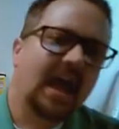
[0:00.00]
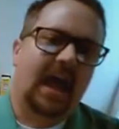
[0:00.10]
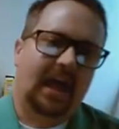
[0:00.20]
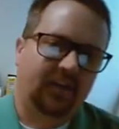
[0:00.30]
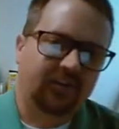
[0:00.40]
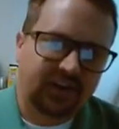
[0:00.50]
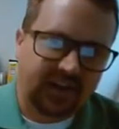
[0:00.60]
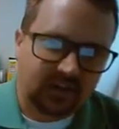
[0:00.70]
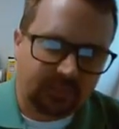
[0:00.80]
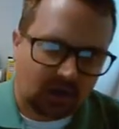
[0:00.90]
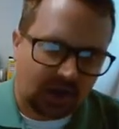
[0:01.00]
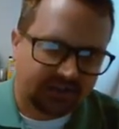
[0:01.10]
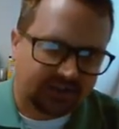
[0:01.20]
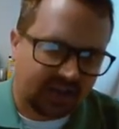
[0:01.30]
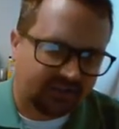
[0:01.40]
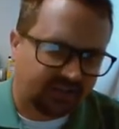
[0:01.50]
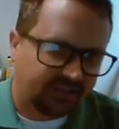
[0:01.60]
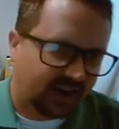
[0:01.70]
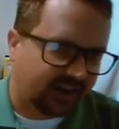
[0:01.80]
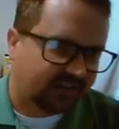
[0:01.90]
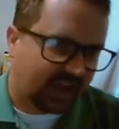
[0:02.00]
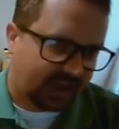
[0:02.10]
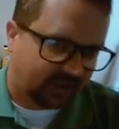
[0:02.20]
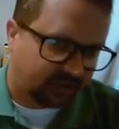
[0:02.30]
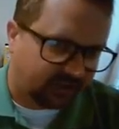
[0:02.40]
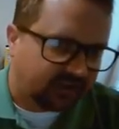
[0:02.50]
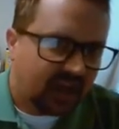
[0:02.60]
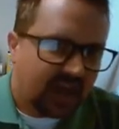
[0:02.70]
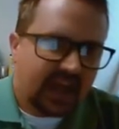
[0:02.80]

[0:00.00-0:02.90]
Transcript: Antigen gets processed into various antigens.